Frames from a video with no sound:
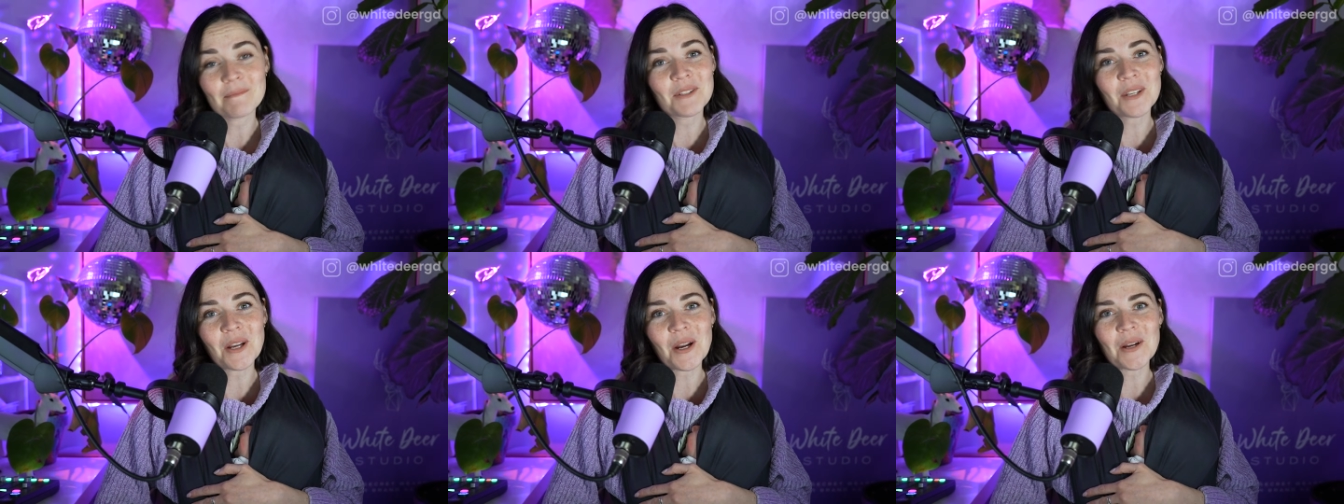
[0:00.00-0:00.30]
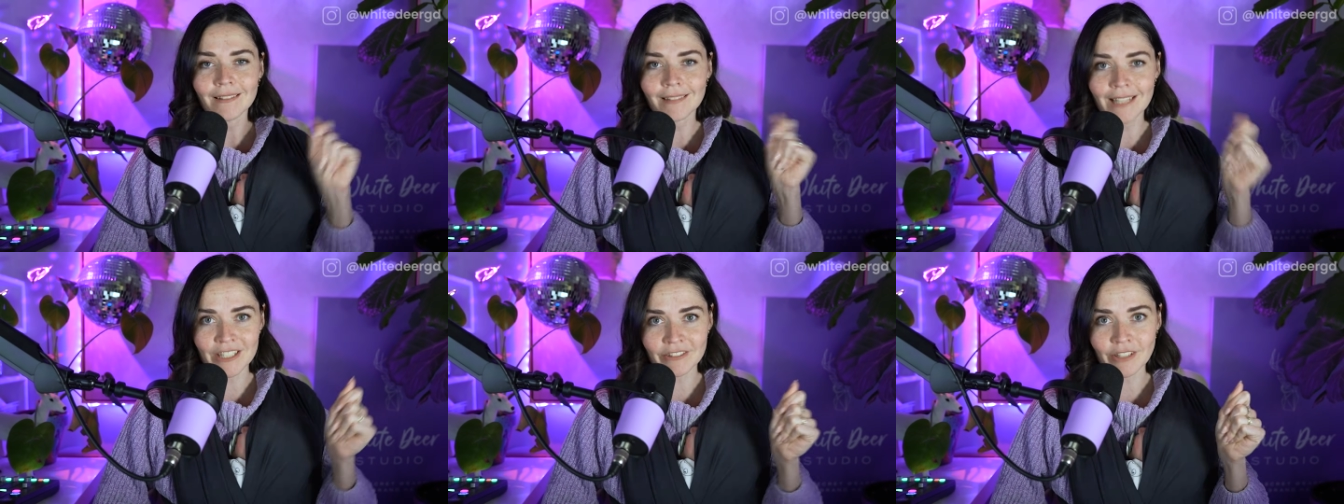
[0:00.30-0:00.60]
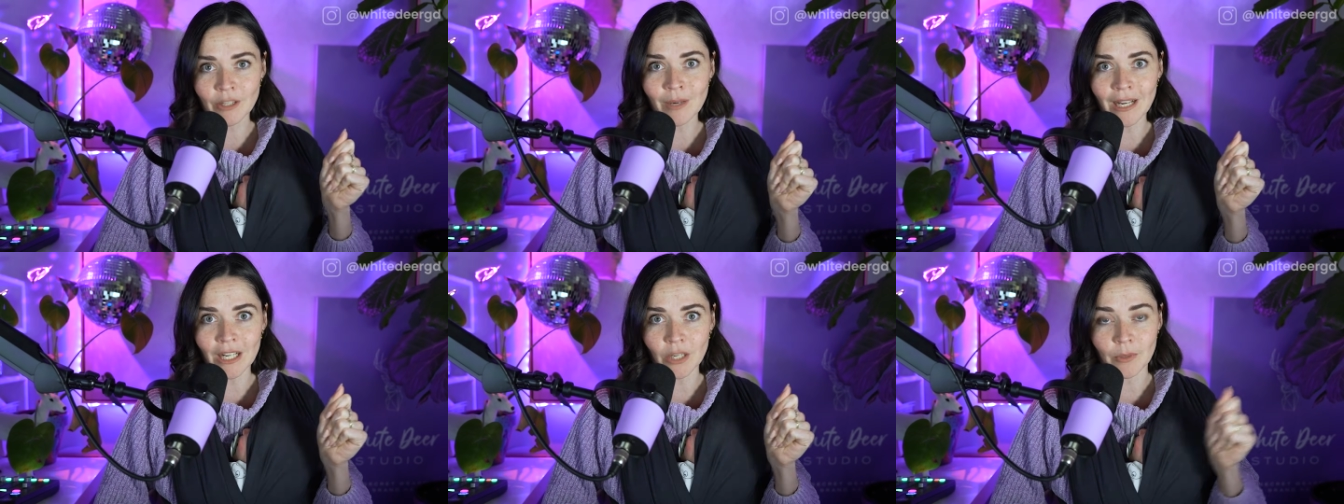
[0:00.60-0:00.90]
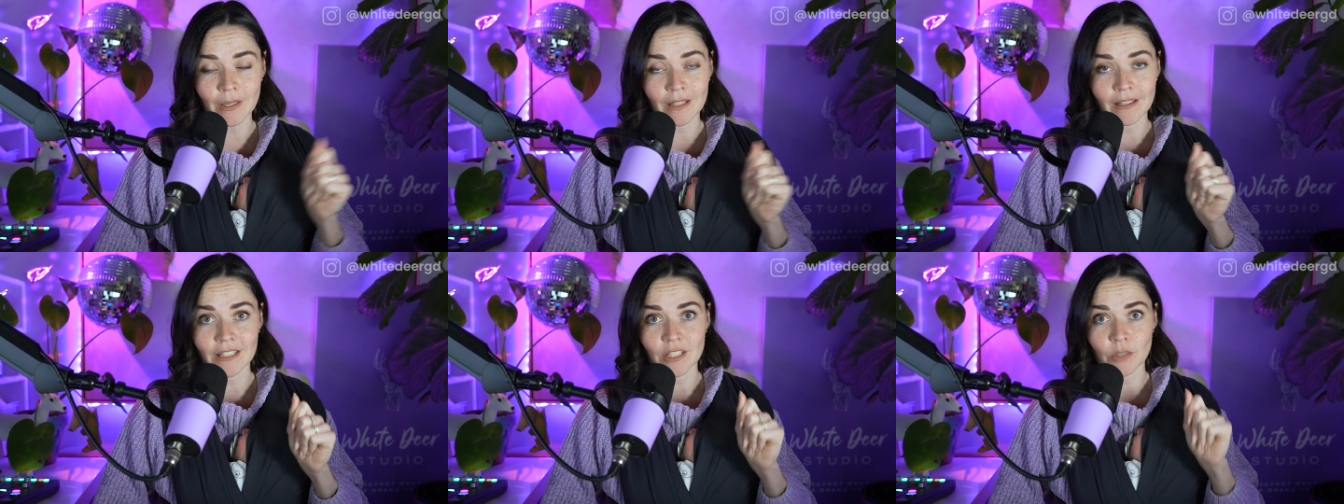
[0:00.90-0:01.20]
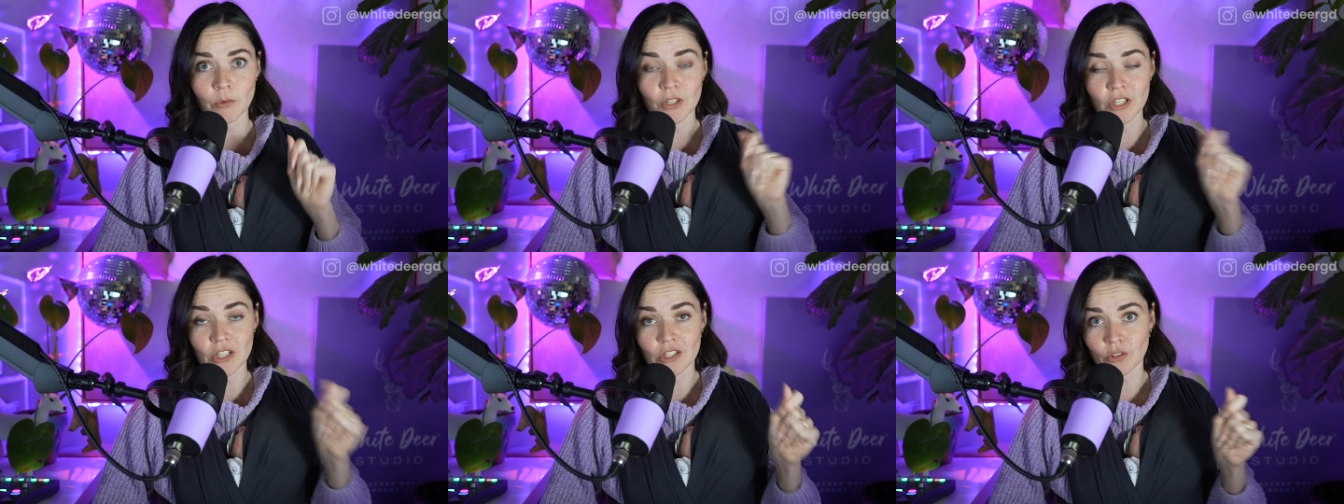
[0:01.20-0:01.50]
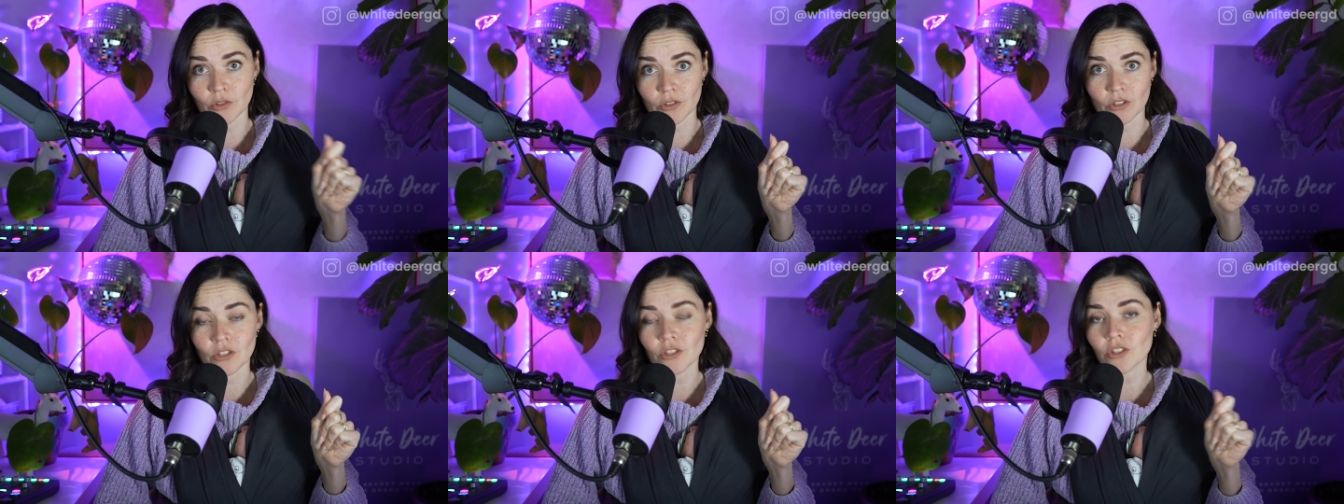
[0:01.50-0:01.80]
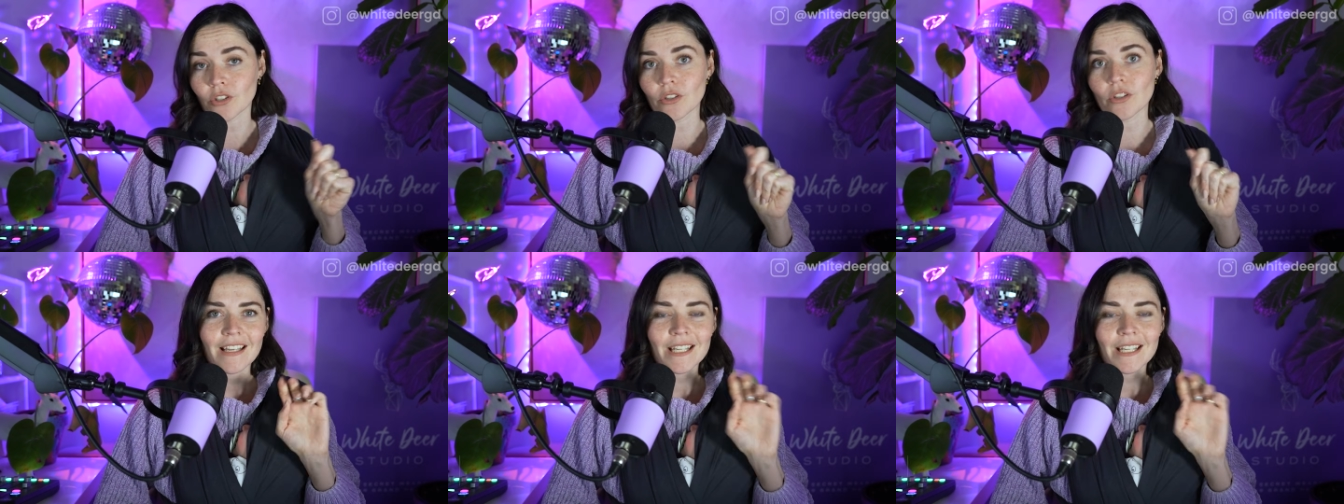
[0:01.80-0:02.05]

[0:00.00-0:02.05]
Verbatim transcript: So, let's rewind quickly to what you shouldn't do.